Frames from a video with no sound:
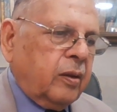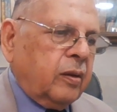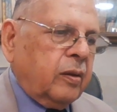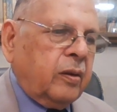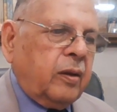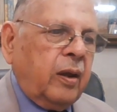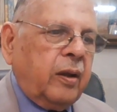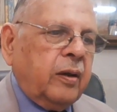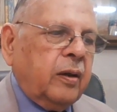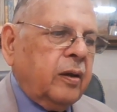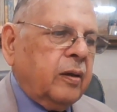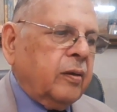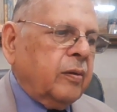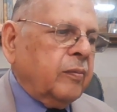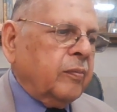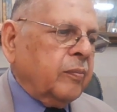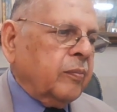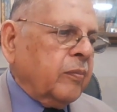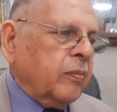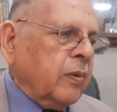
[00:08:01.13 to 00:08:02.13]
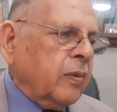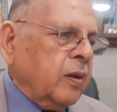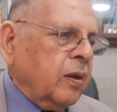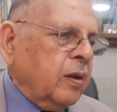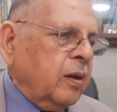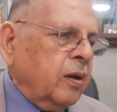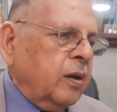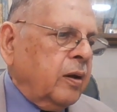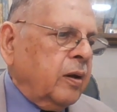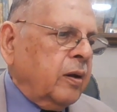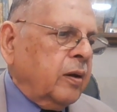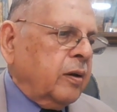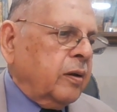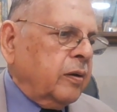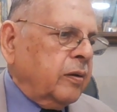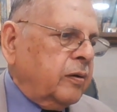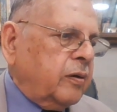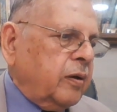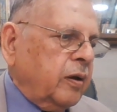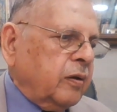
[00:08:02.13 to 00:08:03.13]
Then,
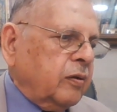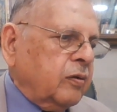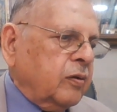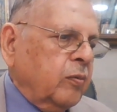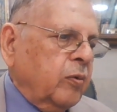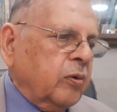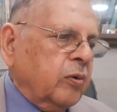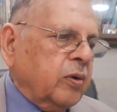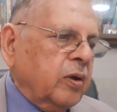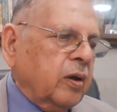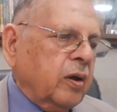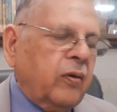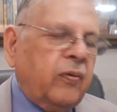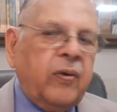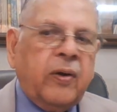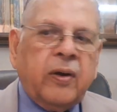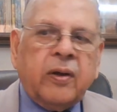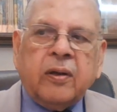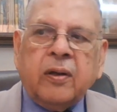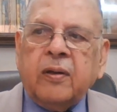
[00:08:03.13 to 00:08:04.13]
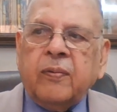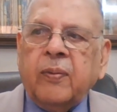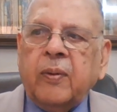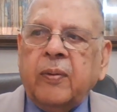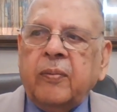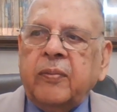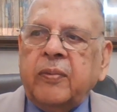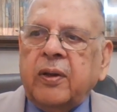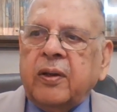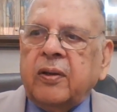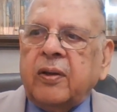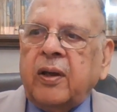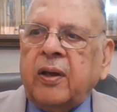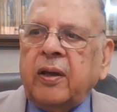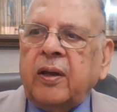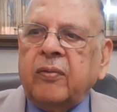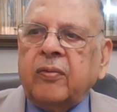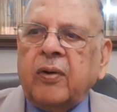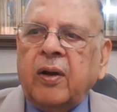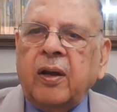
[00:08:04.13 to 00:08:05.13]
does smoking affect the sperm? Yes, I
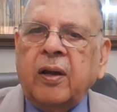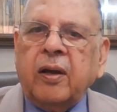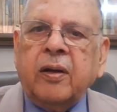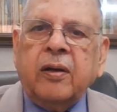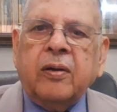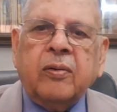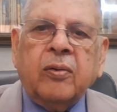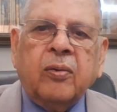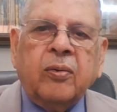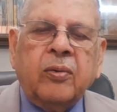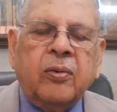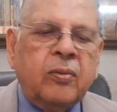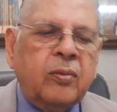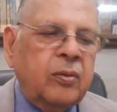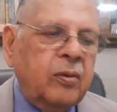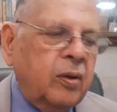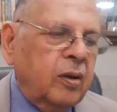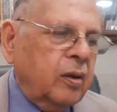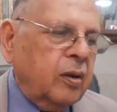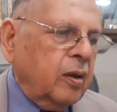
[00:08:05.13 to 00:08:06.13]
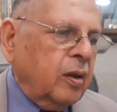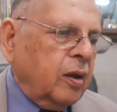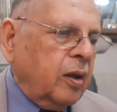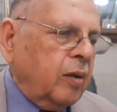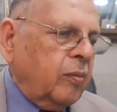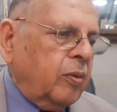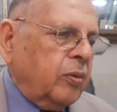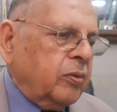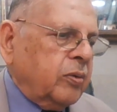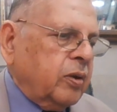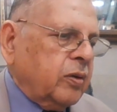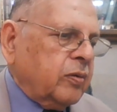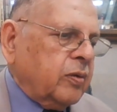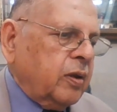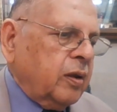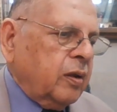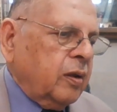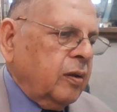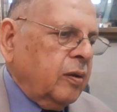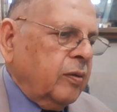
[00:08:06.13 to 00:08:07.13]
have already told you about this
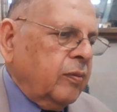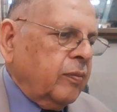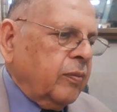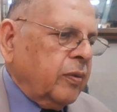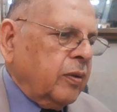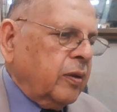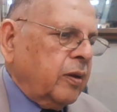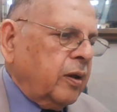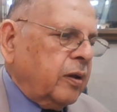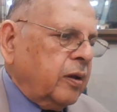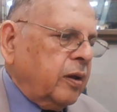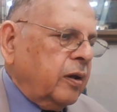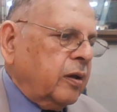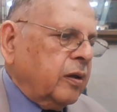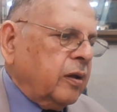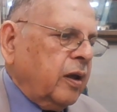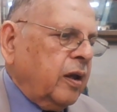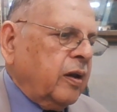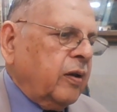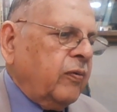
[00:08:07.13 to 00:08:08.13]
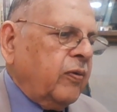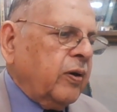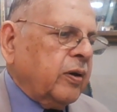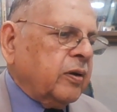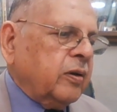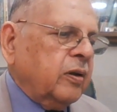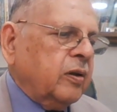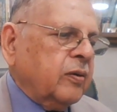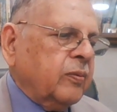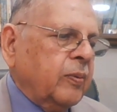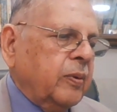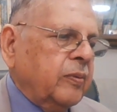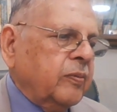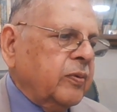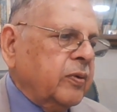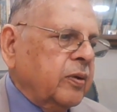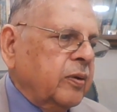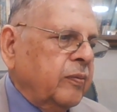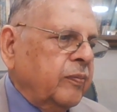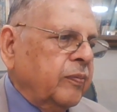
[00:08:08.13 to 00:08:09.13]
thing, that it can affect the sperms.
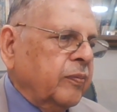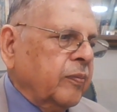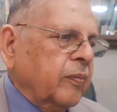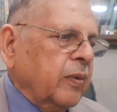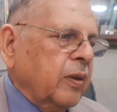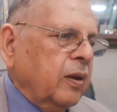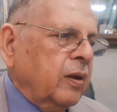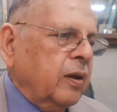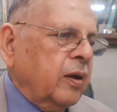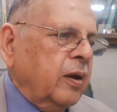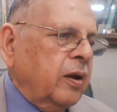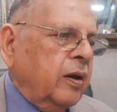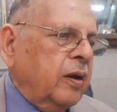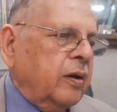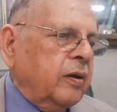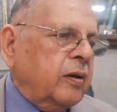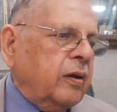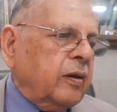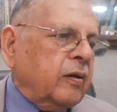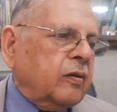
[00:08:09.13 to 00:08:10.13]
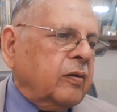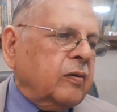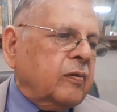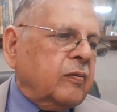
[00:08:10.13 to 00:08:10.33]
And does